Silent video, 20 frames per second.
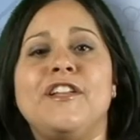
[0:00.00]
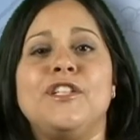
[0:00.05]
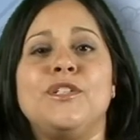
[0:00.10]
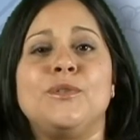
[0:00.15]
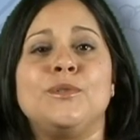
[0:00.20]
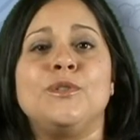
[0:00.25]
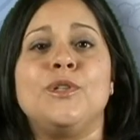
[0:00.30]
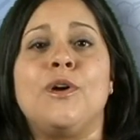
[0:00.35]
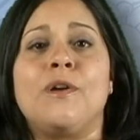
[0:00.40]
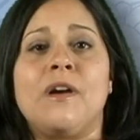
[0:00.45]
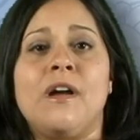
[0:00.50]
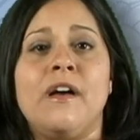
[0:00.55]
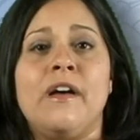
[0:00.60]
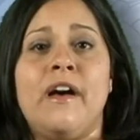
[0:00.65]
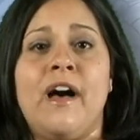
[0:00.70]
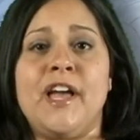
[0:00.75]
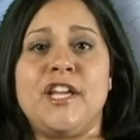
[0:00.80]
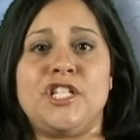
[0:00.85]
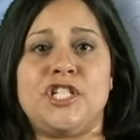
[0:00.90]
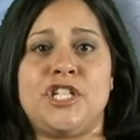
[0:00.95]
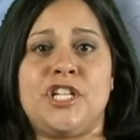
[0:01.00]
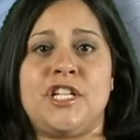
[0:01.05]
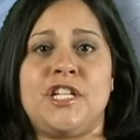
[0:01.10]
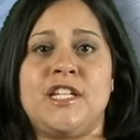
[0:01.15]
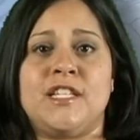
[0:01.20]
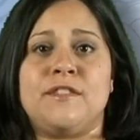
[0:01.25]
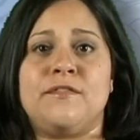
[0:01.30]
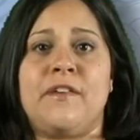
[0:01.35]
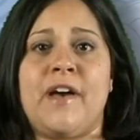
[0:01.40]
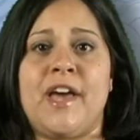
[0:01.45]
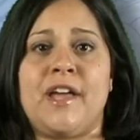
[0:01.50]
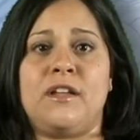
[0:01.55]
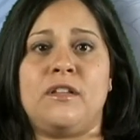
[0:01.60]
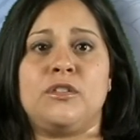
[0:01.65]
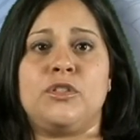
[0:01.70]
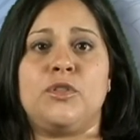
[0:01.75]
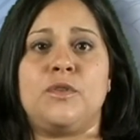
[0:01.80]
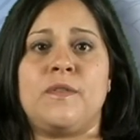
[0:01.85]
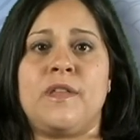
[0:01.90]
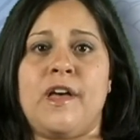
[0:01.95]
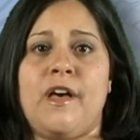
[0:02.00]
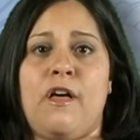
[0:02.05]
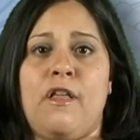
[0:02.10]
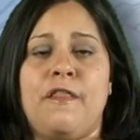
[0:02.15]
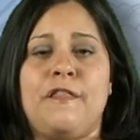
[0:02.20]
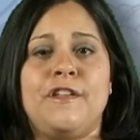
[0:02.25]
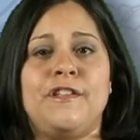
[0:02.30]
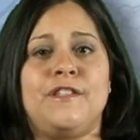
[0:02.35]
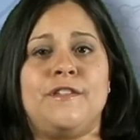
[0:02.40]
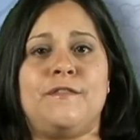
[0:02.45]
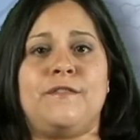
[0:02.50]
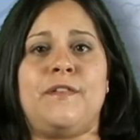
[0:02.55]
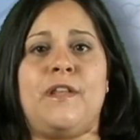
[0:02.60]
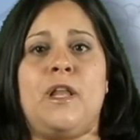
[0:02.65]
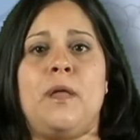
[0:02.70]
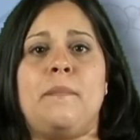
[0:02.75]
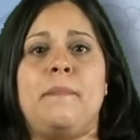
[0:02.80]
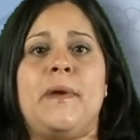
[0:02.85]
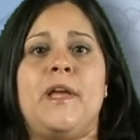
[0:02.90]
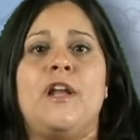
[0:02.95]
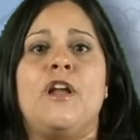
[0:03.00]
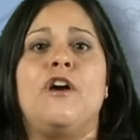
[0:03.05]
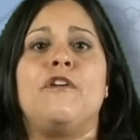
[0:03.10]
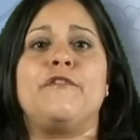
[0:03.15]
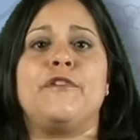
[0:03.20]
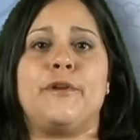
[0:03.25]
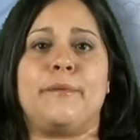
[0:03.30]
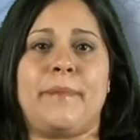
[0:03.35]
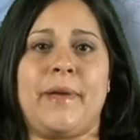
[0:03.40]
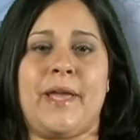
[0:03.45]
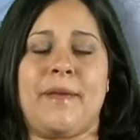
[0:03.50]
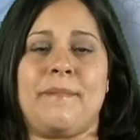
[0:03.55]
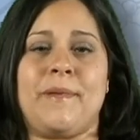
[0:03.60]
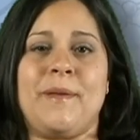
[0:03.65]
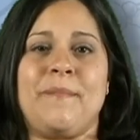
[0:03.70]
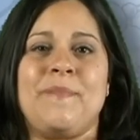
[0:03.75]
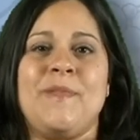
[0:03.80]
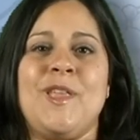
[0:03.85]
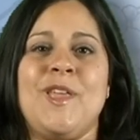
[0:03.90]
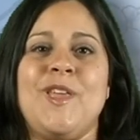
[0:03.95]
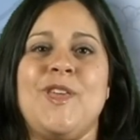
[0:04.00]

good oral hygiene is vital to the healthy development of your baby.